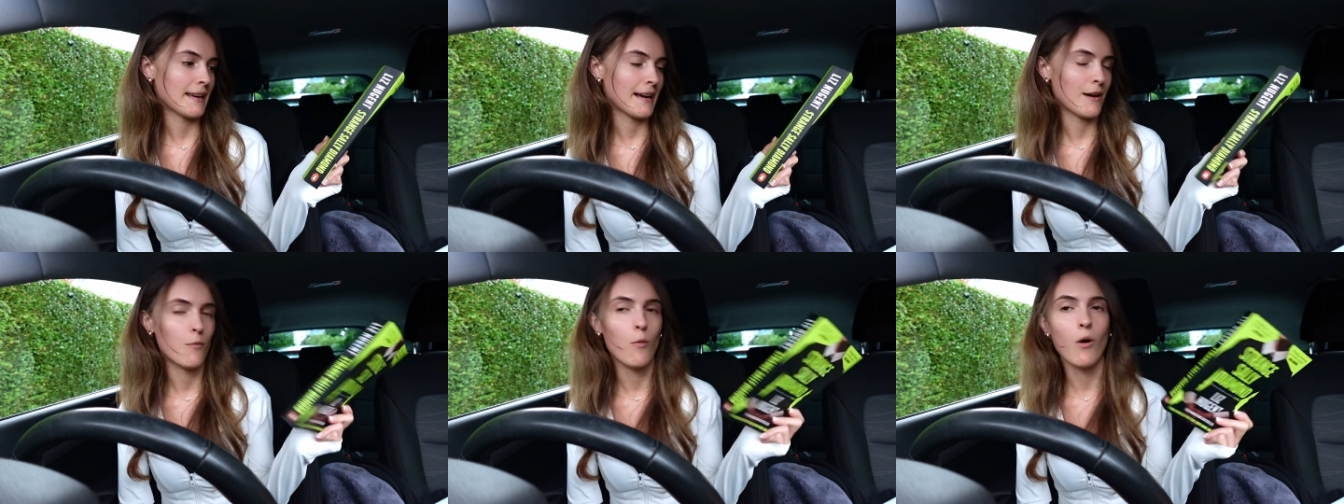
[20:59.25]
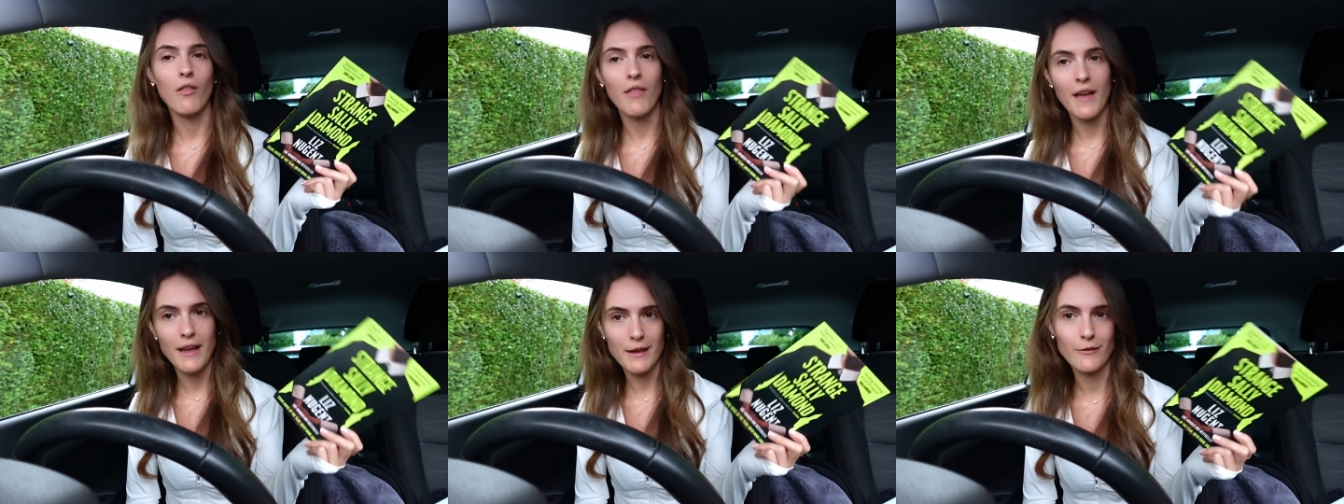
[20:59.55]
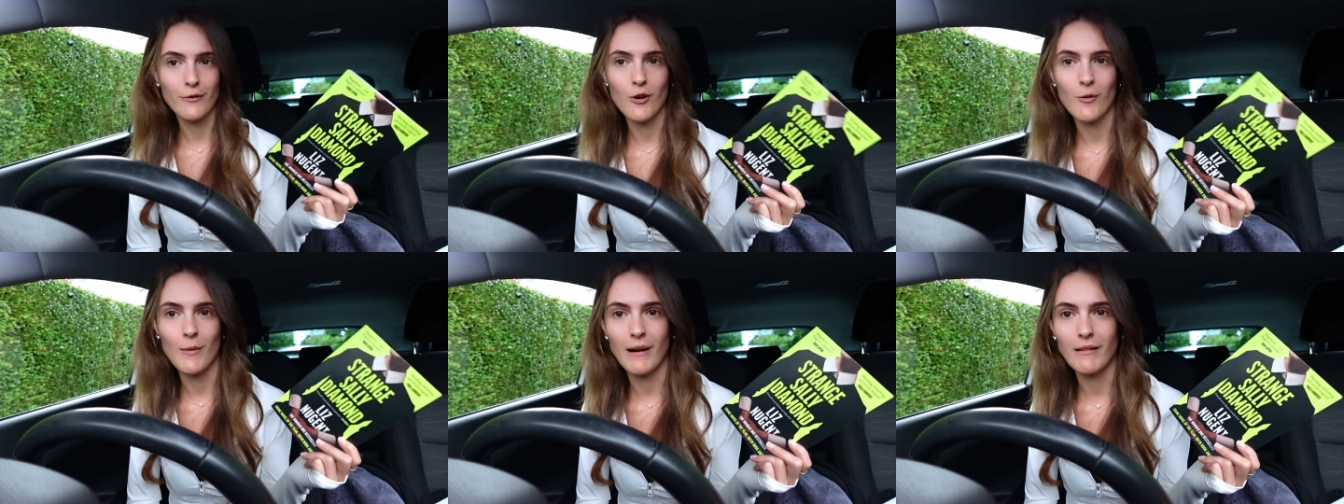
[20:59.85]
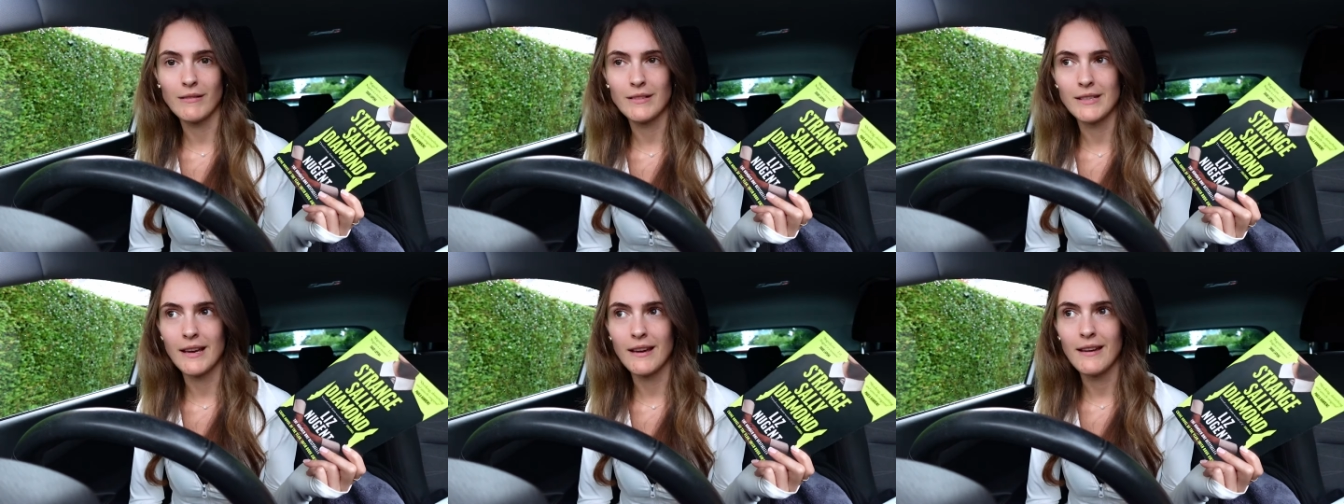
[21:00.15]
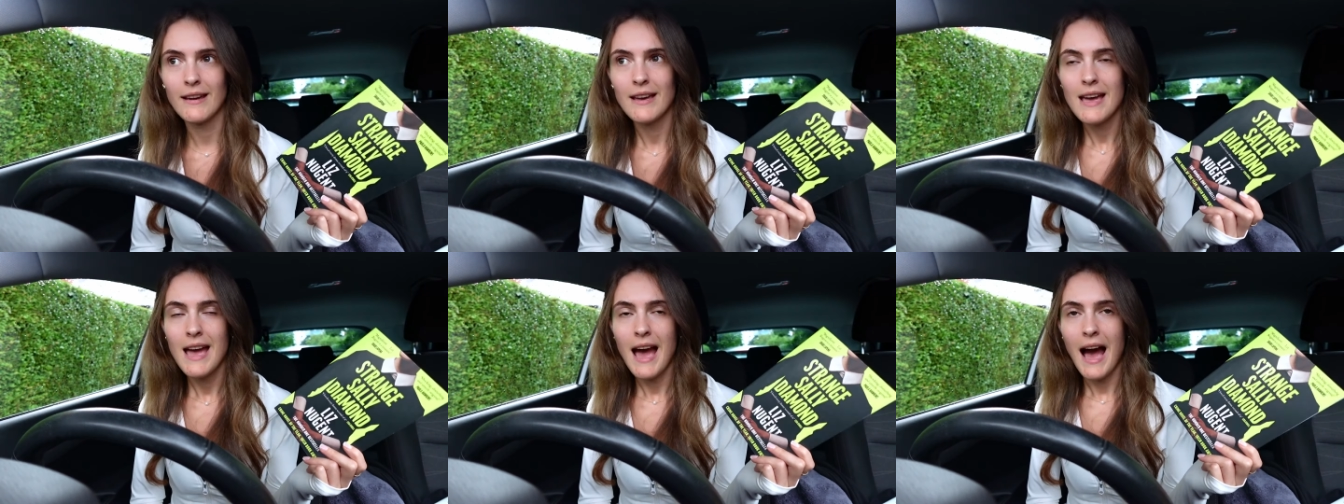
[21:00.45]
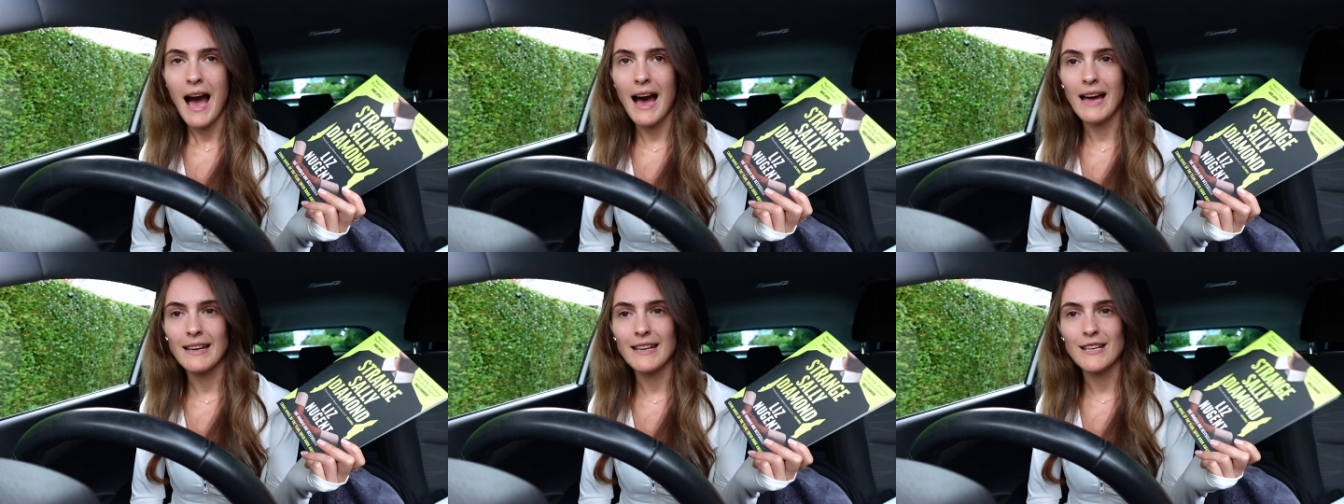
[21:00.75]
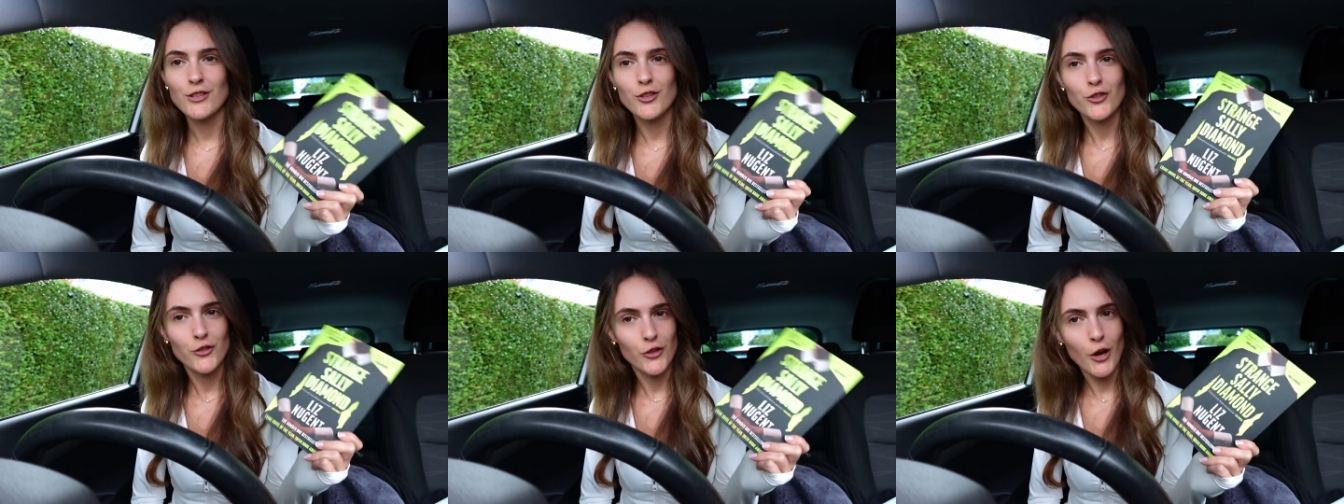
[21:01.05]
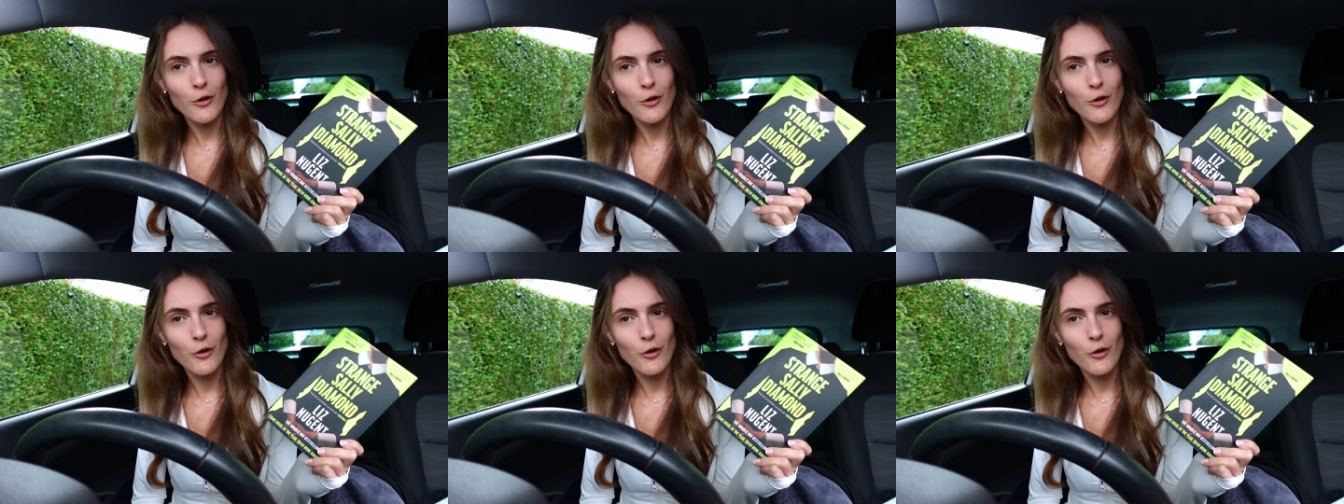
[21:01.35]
like what they thought about it, and it's so